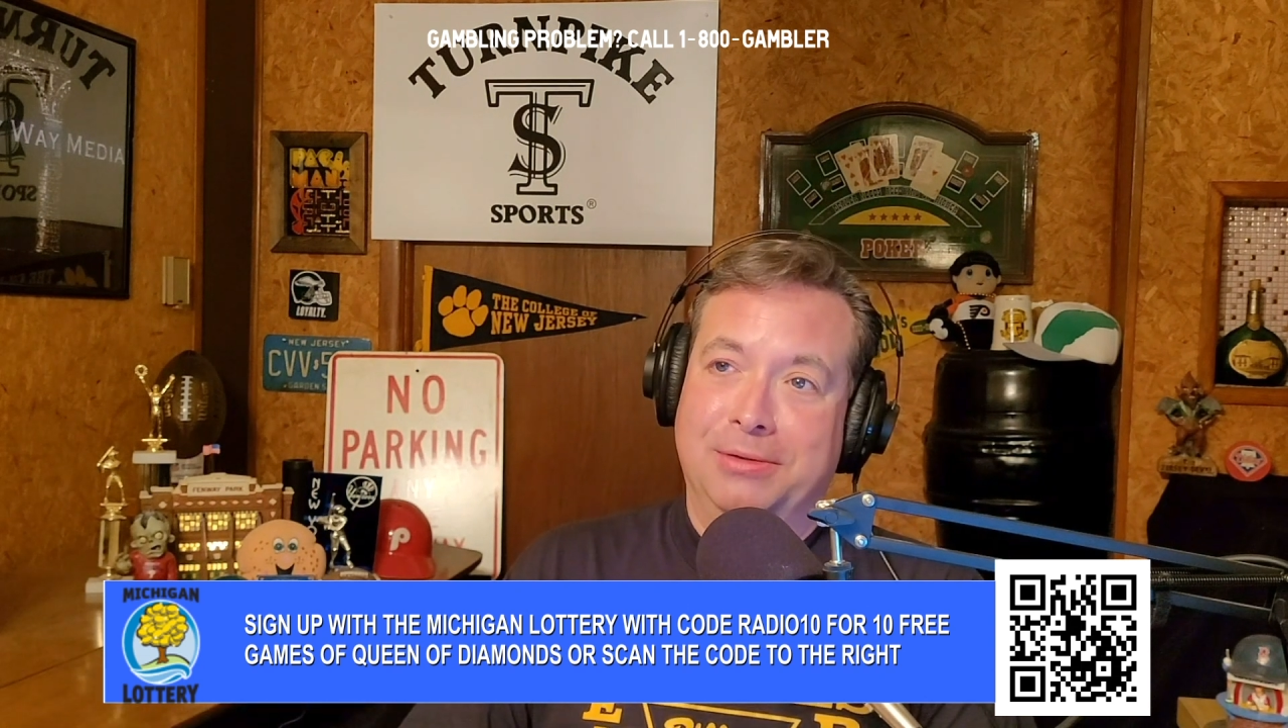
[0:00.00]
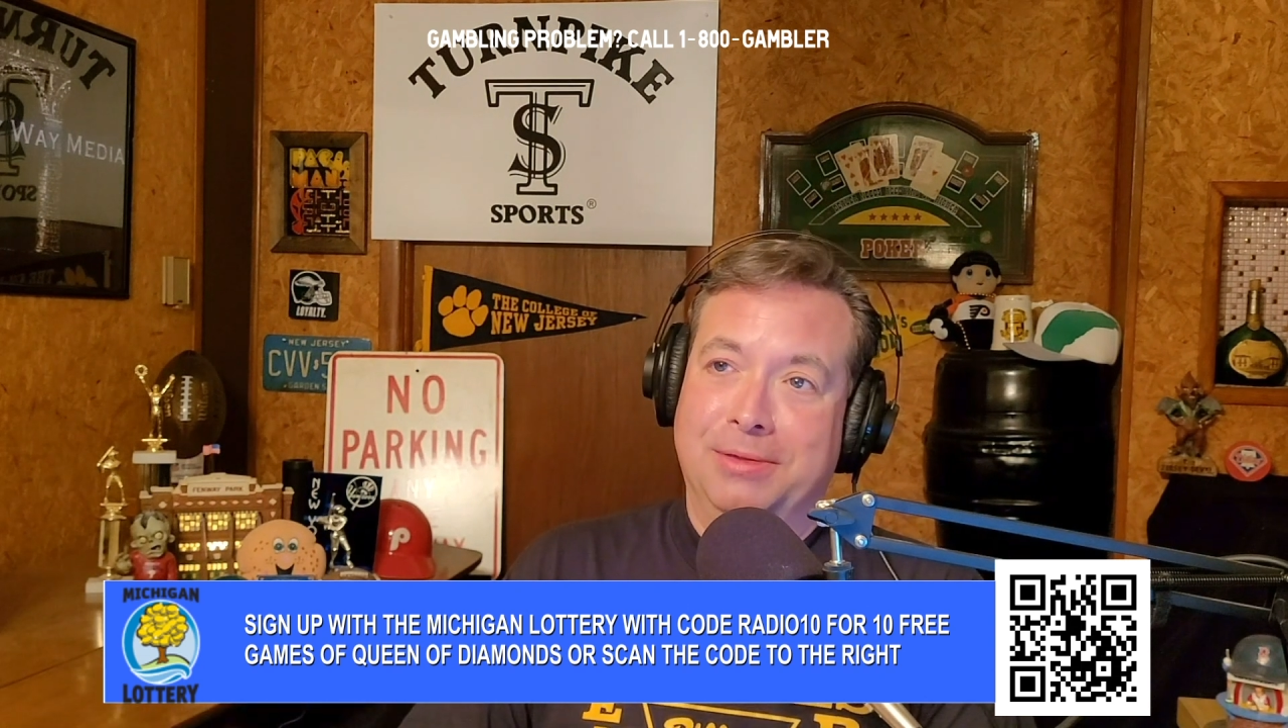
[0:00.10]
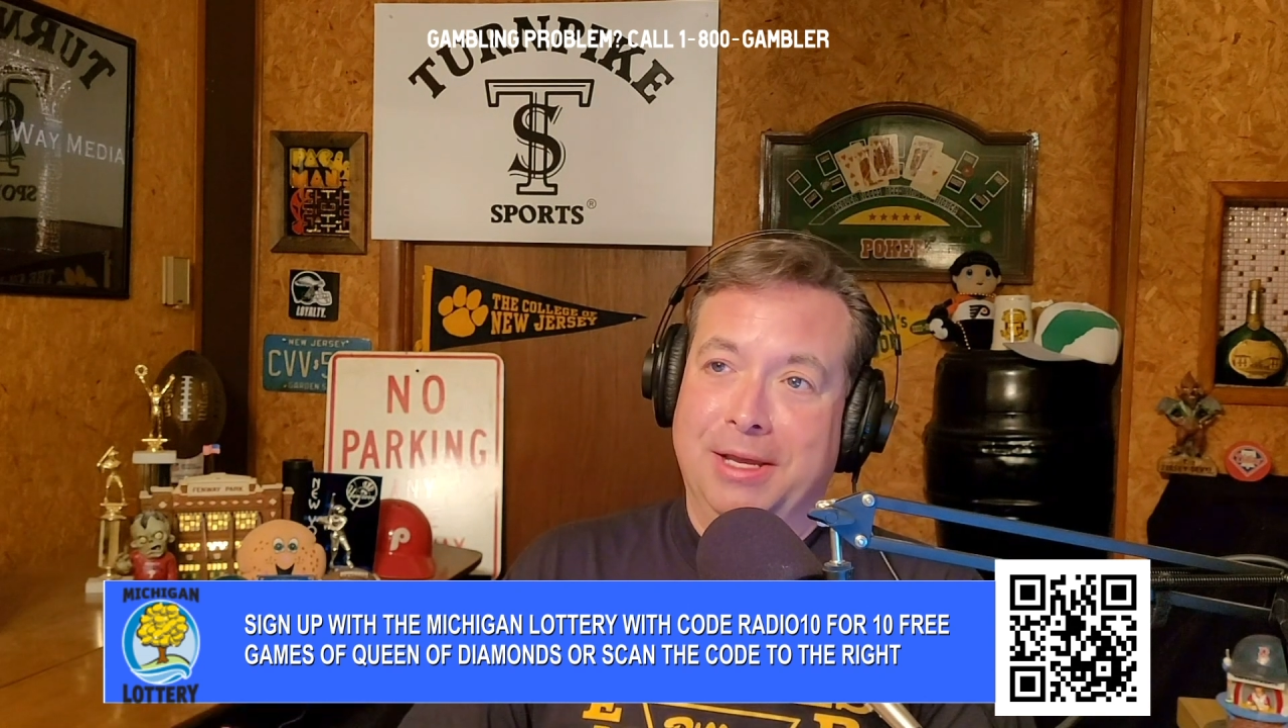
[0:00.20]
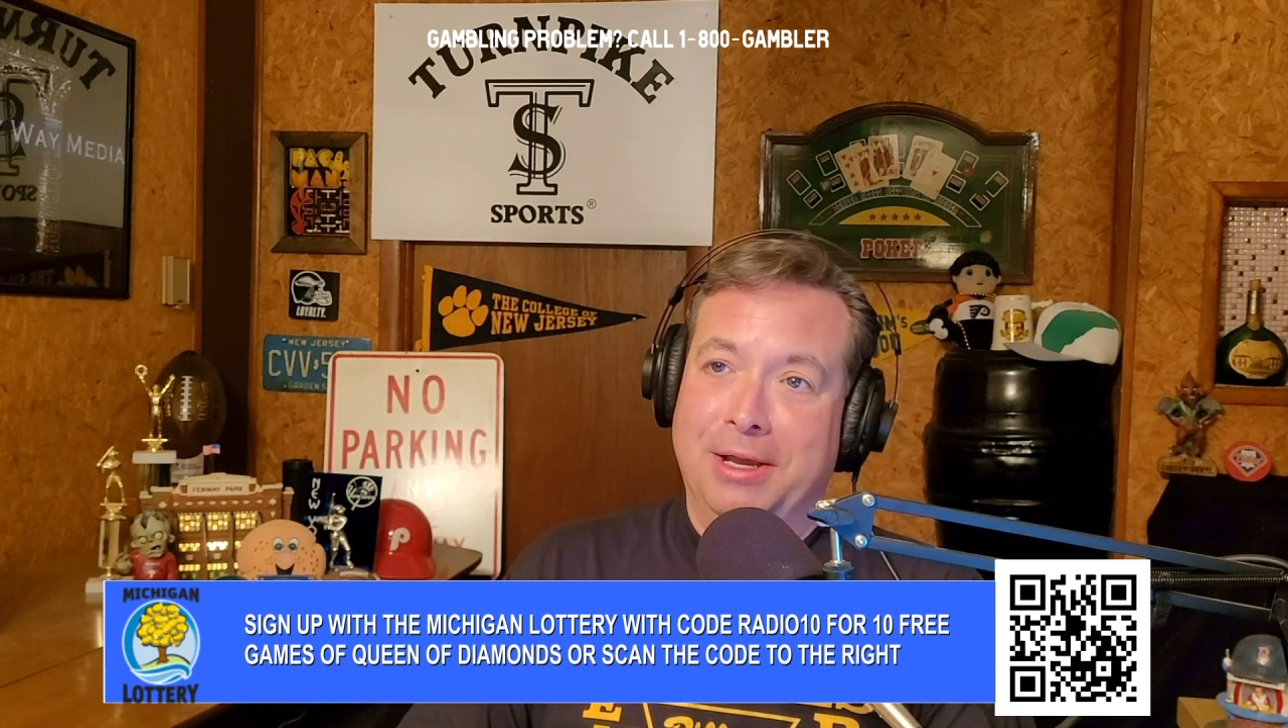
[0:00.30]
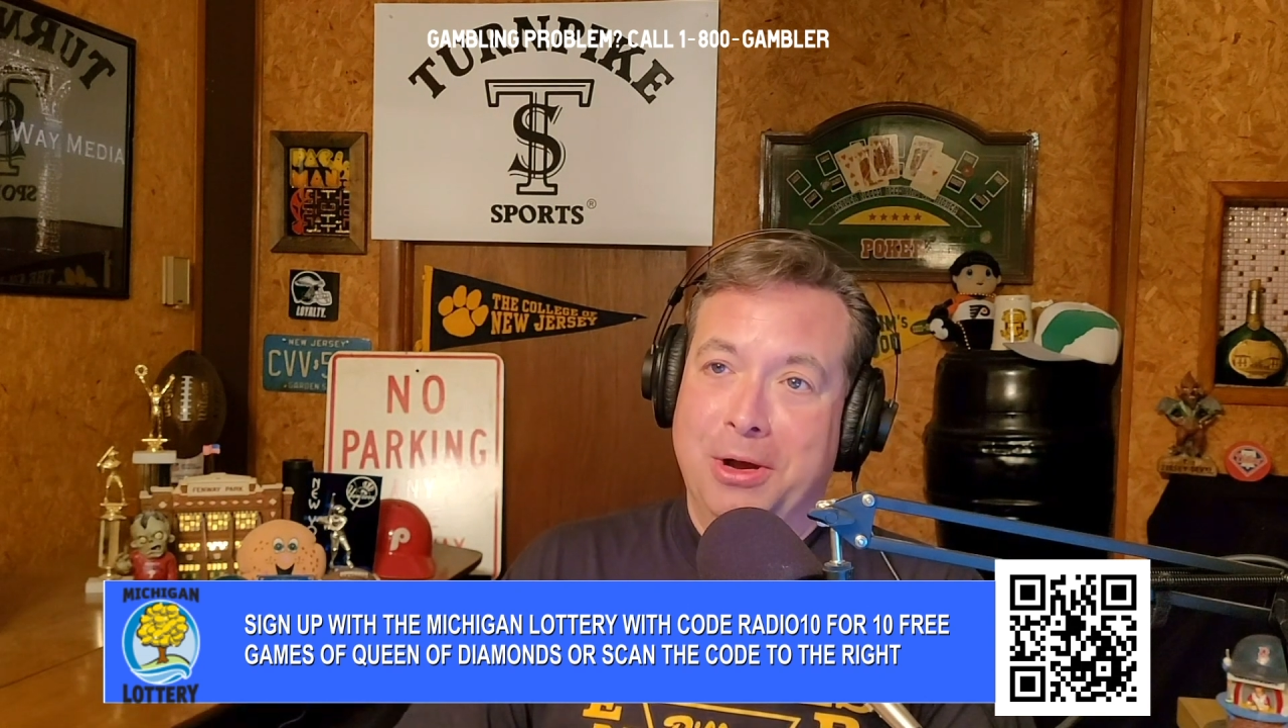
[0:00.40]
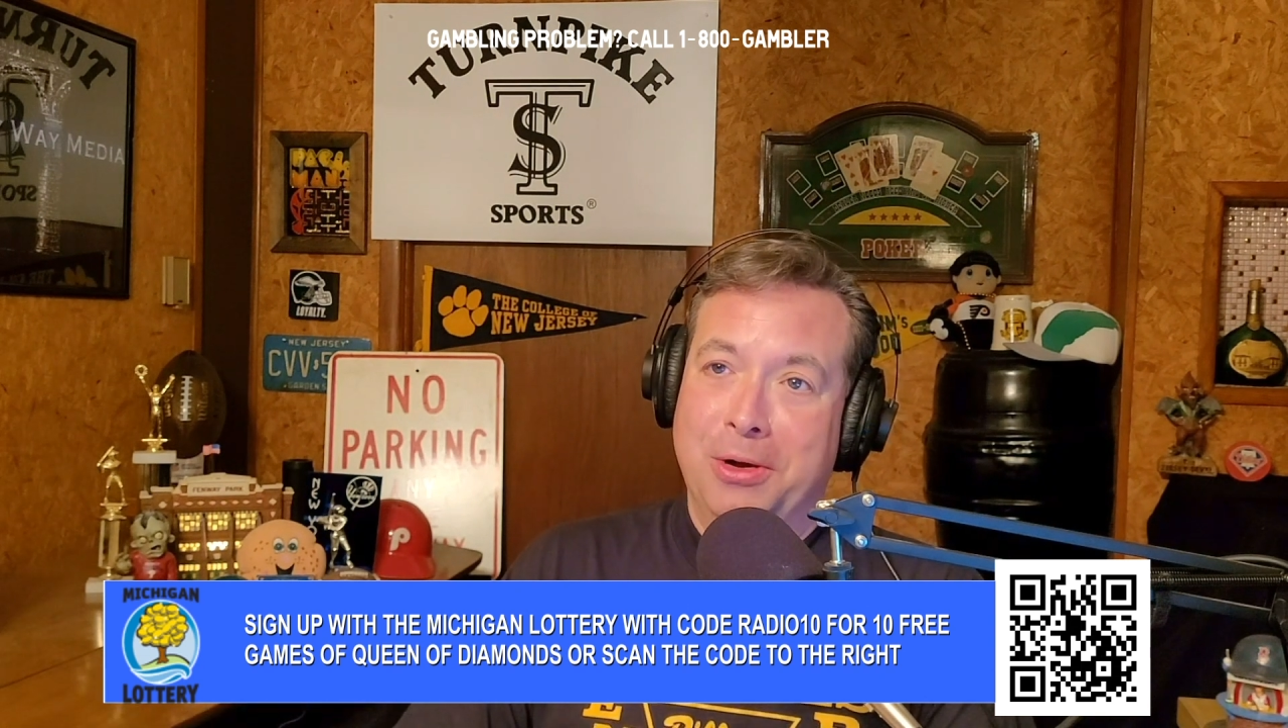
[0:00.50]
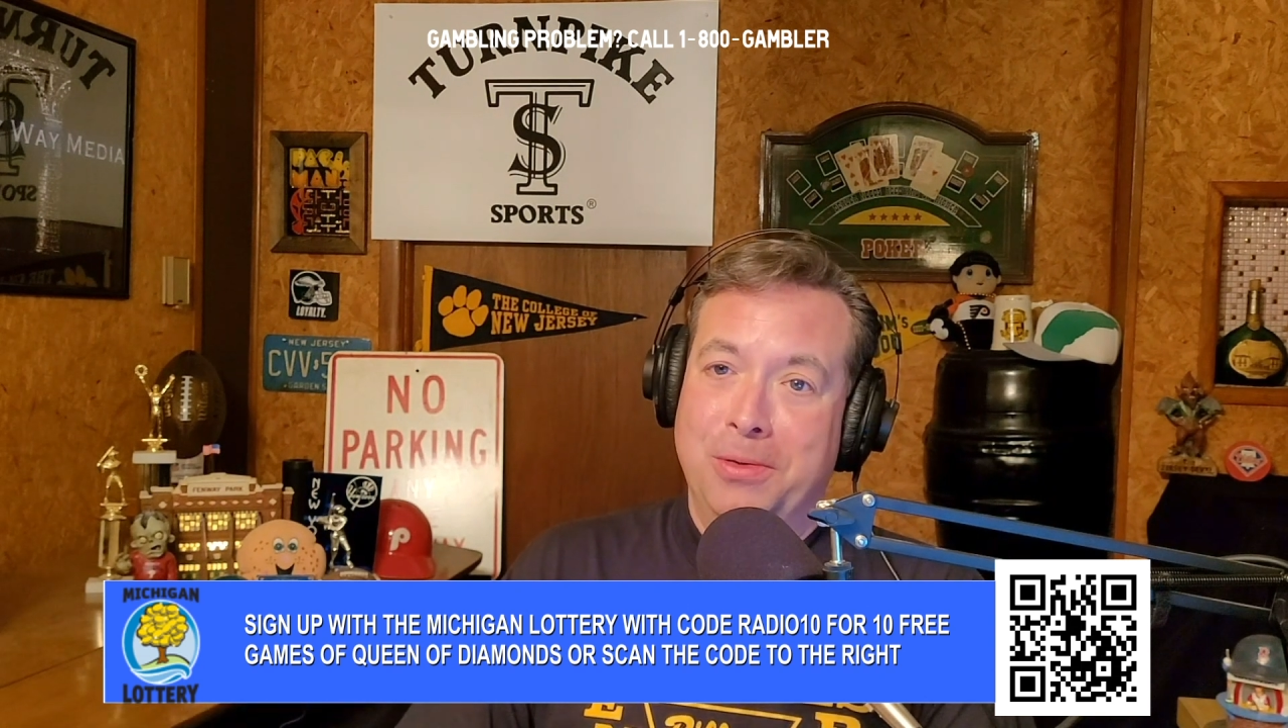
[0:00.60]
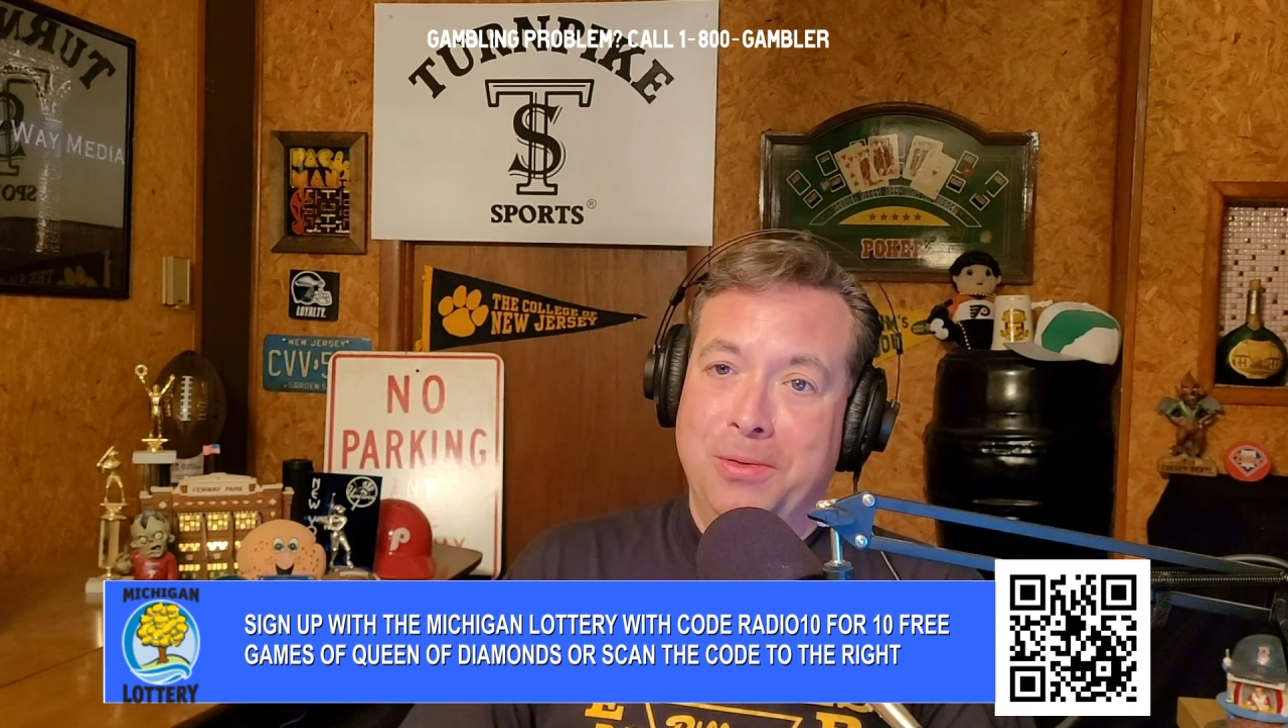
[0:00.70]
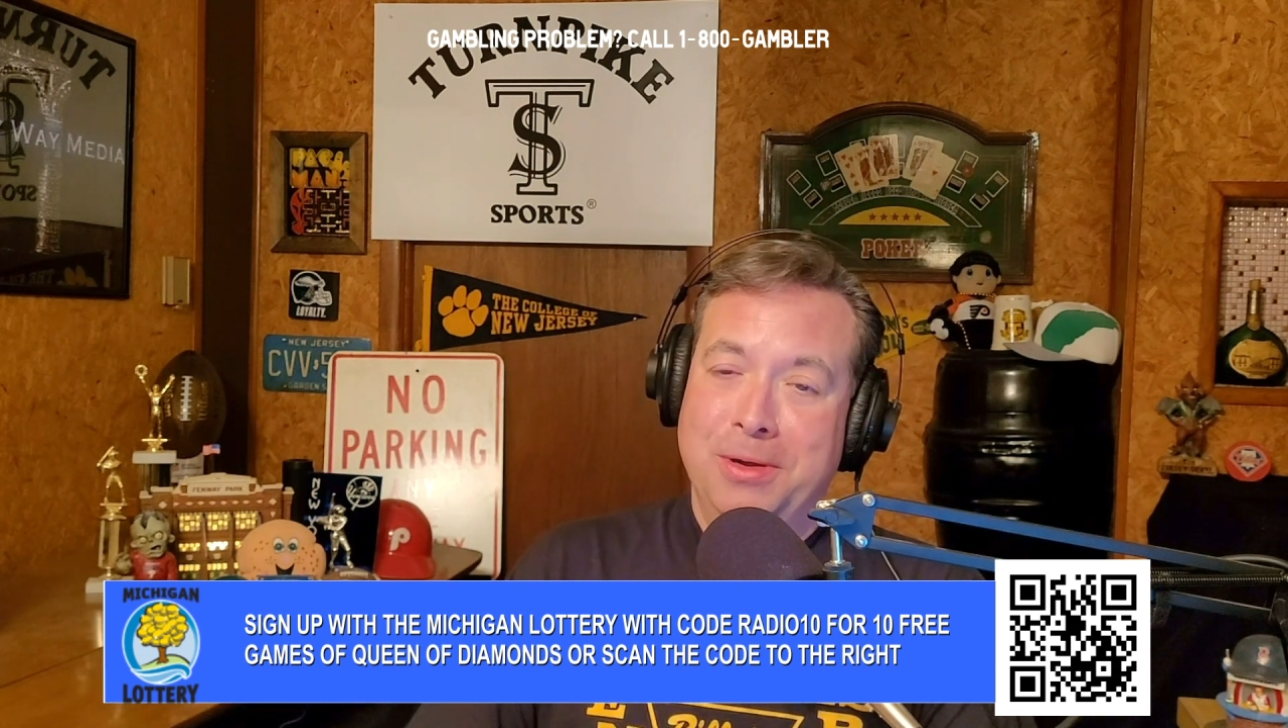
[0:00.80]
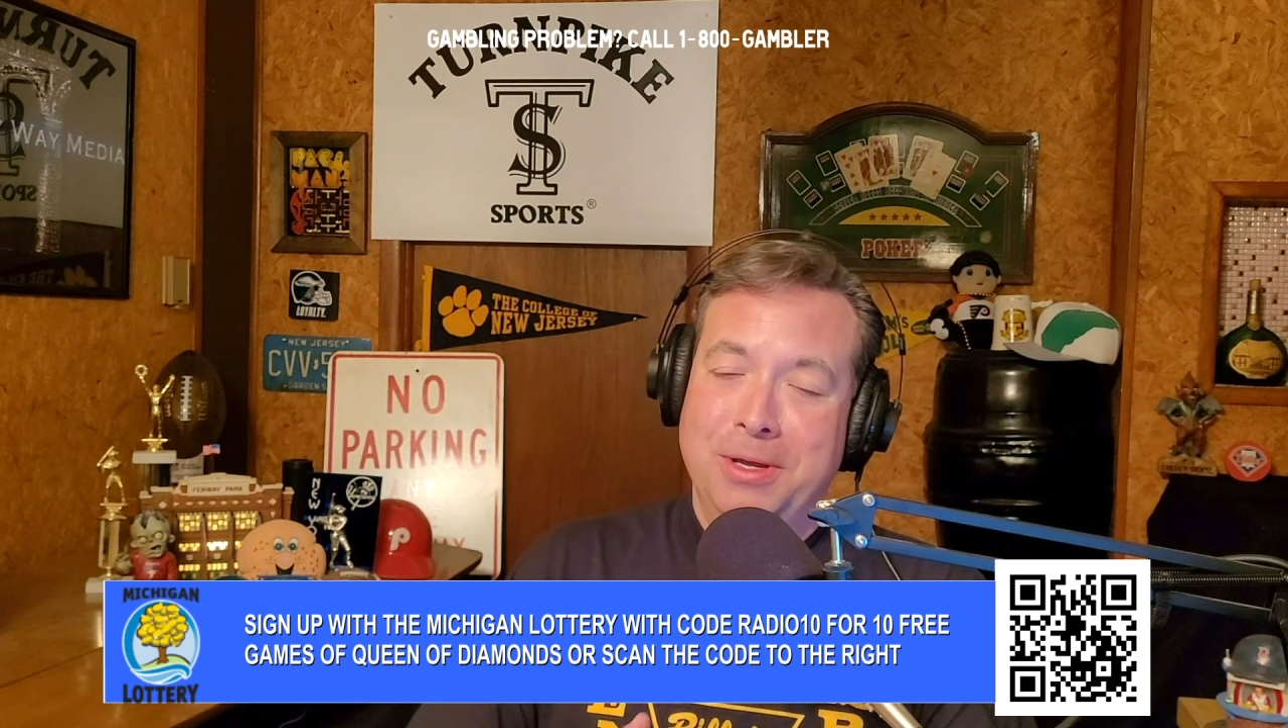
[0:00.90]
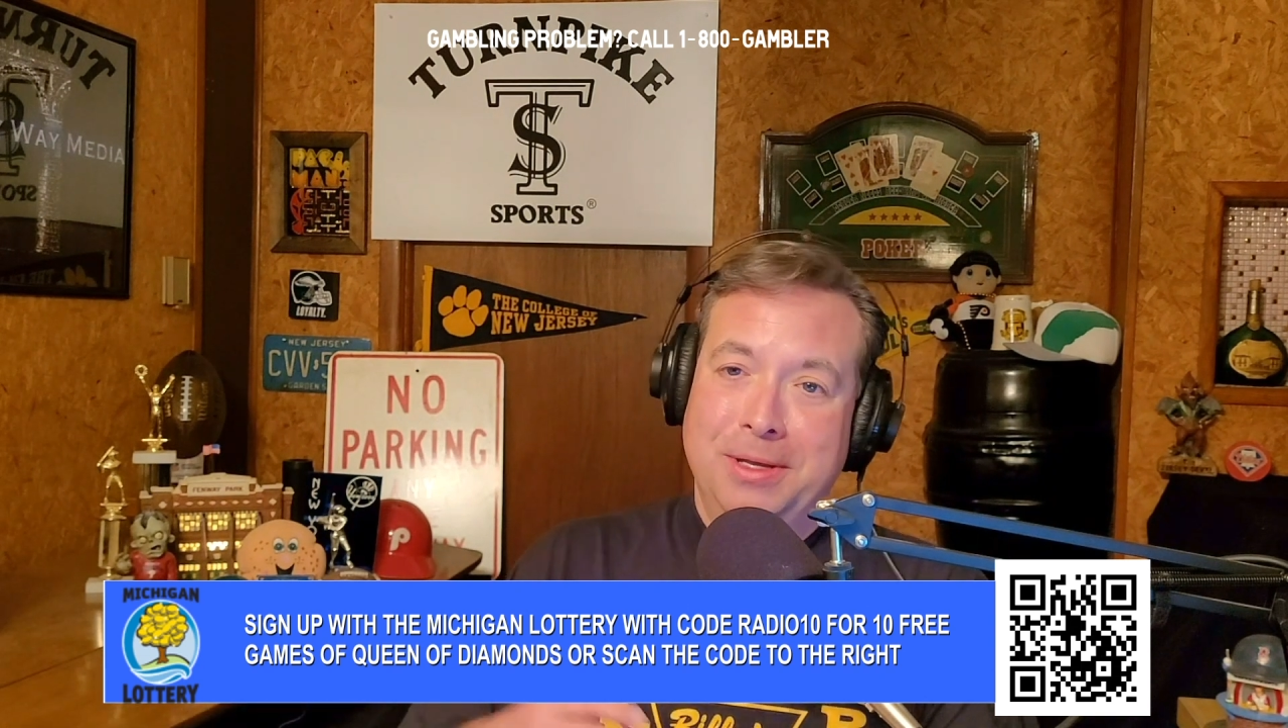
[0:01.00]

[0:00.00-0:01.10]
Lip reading: Do they go